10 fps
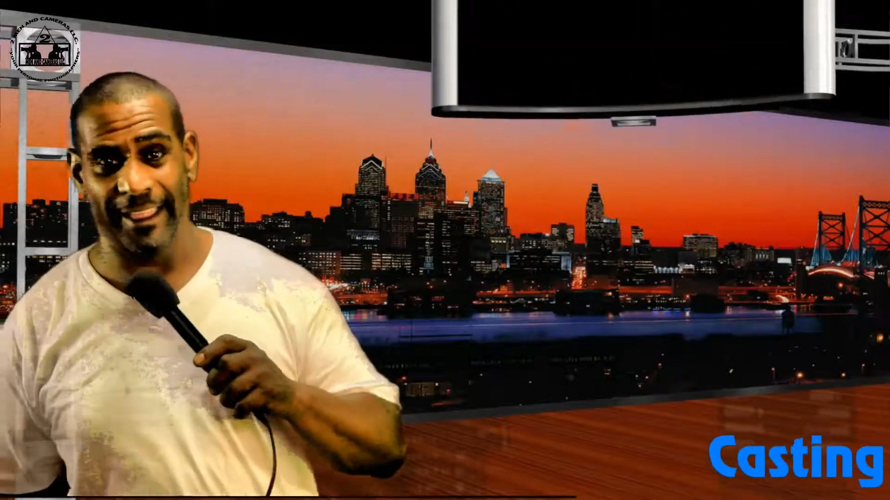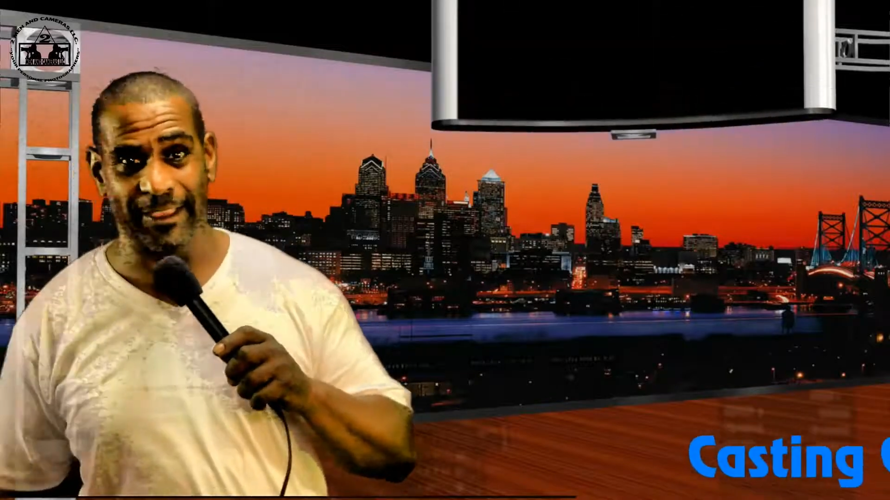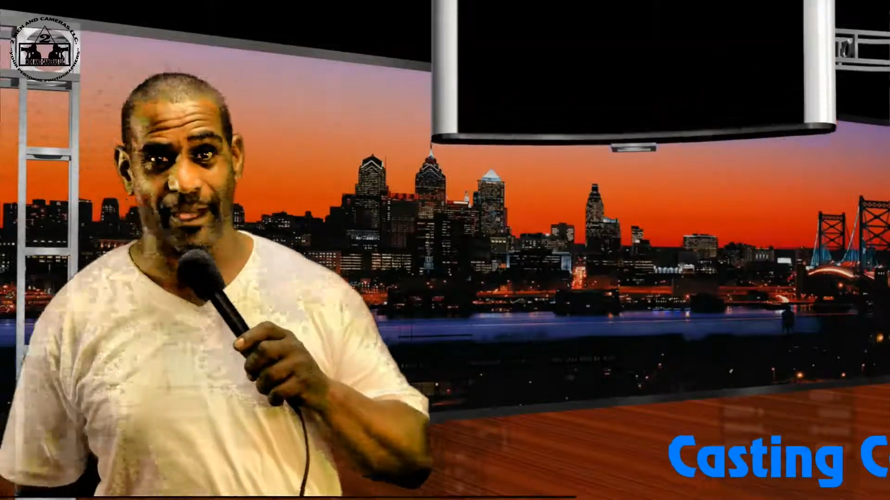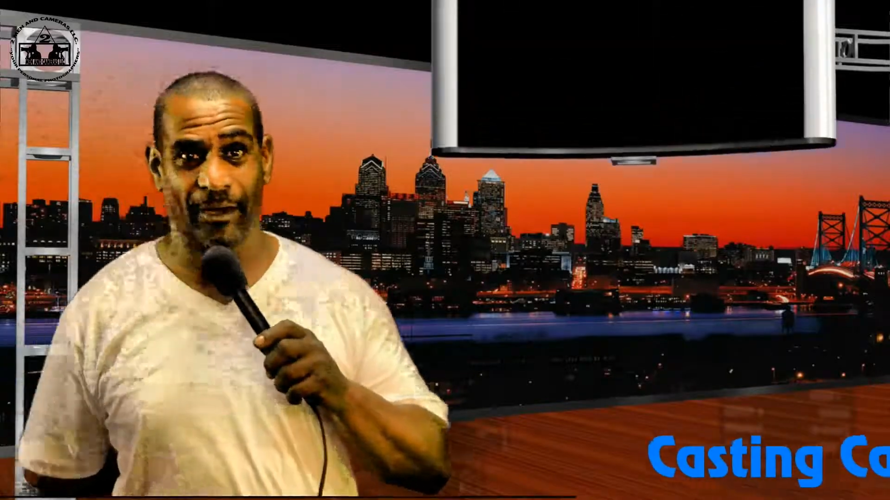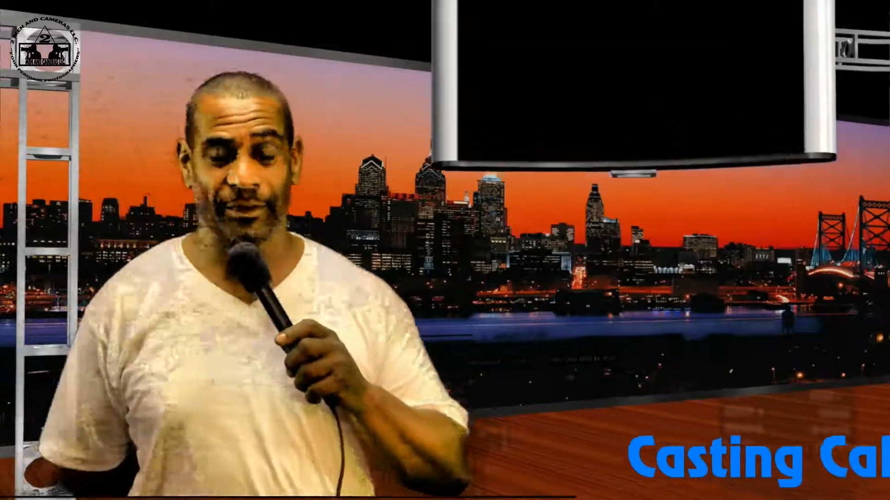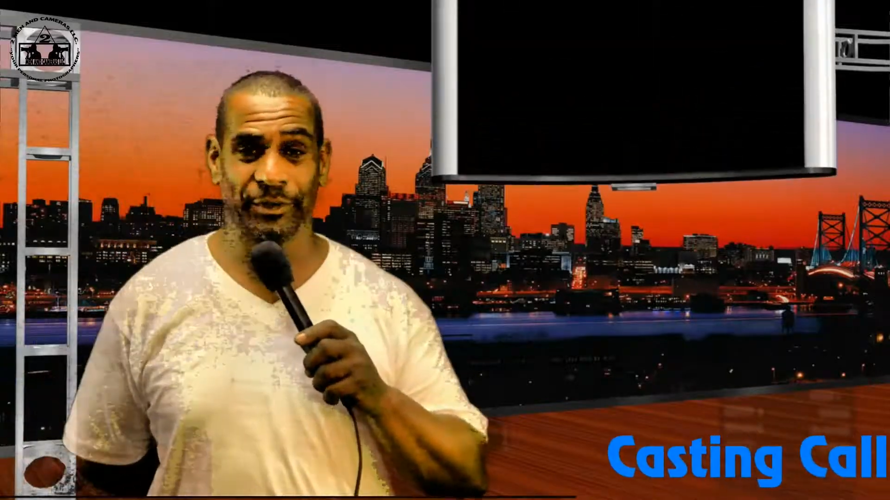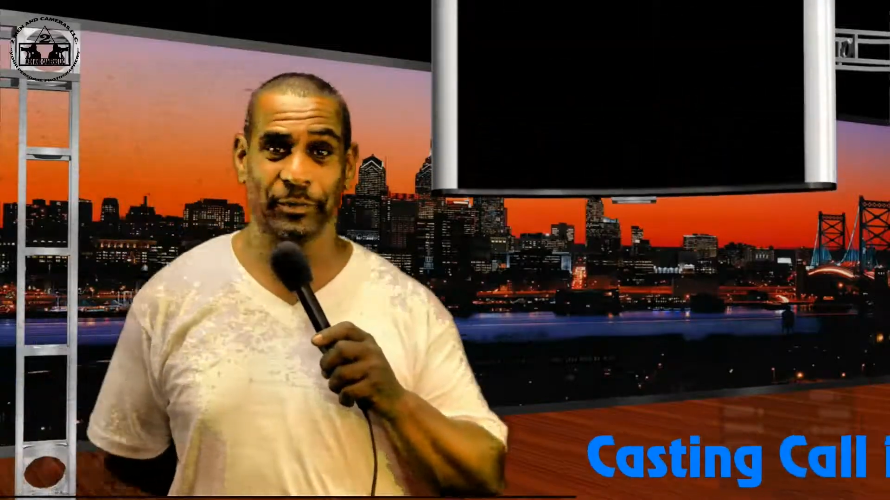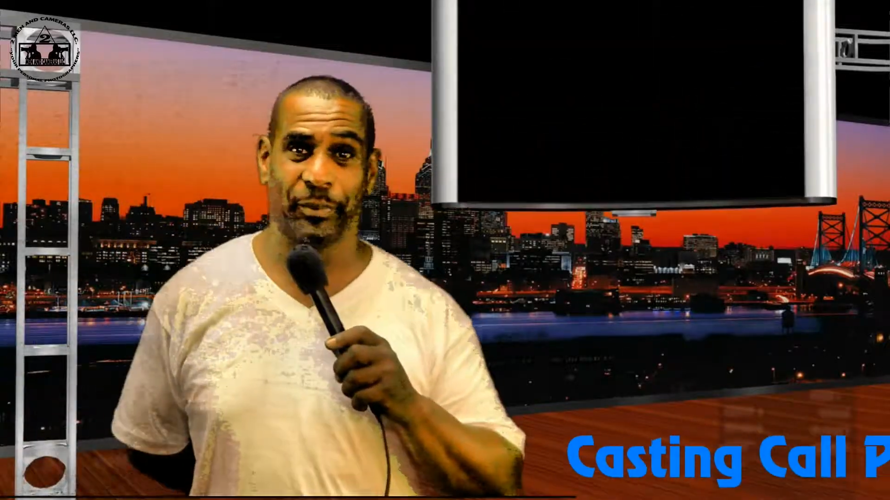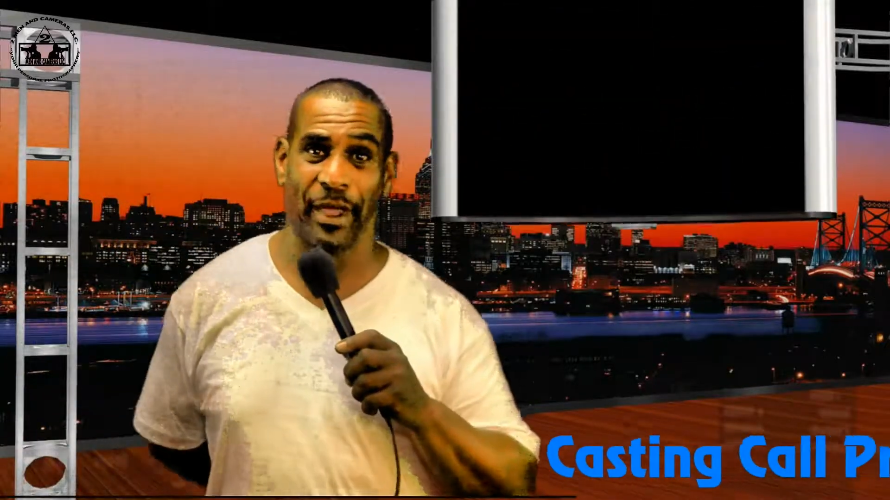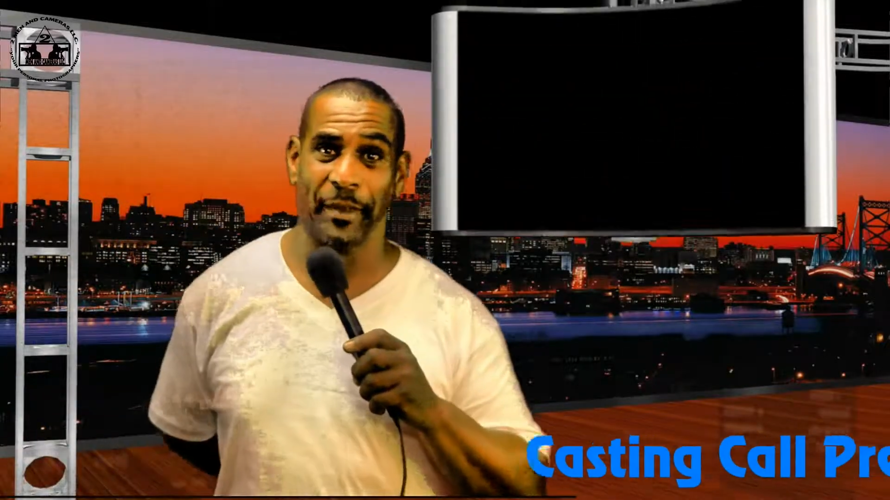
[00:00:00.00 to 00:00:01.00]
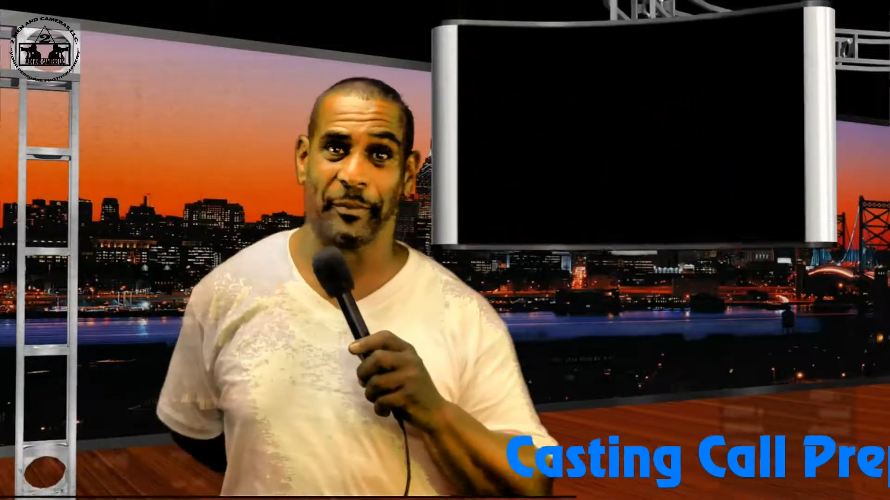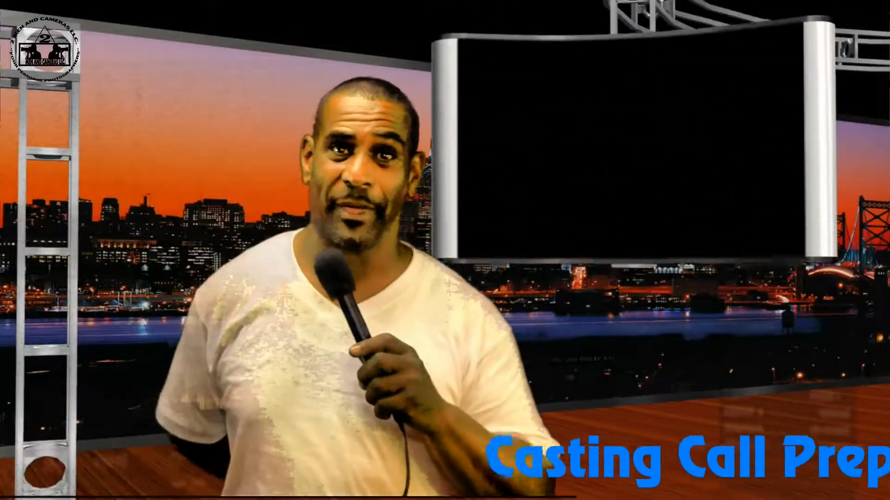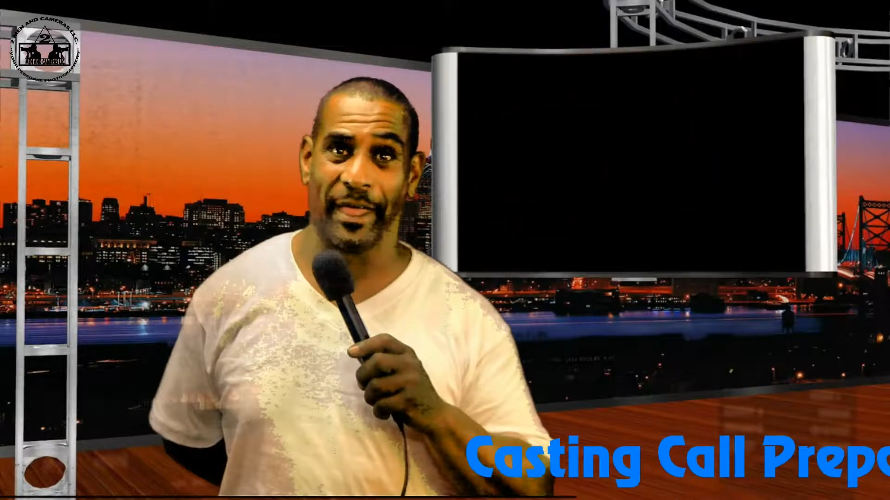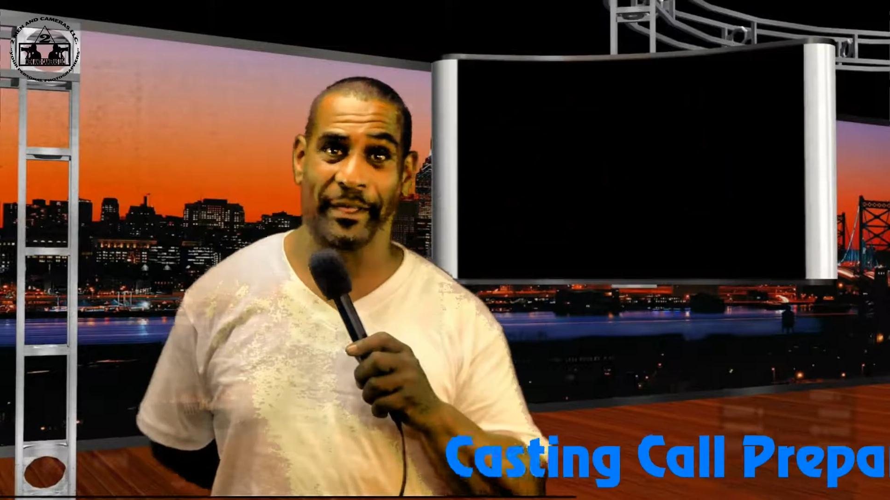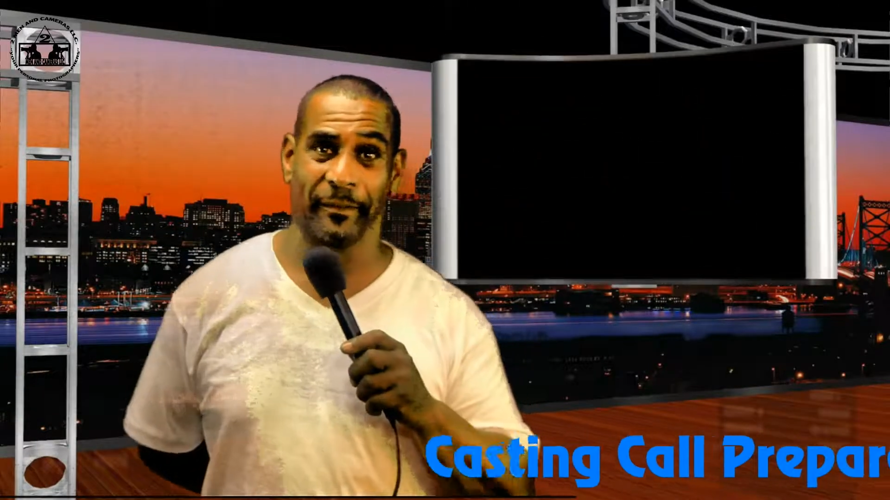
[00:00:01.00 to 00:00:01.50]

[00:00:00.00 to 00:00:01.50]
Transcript: Hey, y'all, this is Brian Pack.